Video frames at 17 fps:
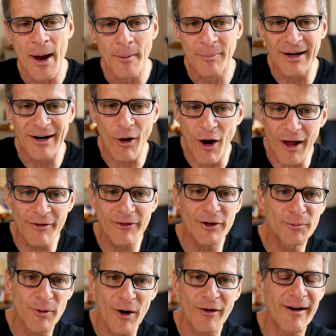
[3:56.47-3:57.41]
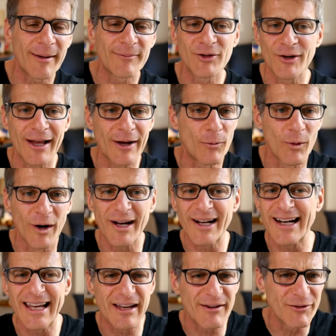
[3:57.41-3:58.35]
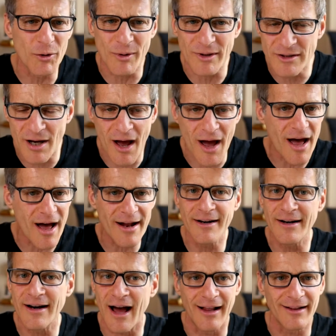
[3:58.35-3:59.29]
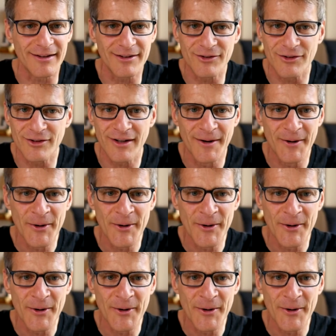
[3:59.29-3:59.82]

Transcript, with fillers: but all these programs are like, we're gonna give you a ton of knowledge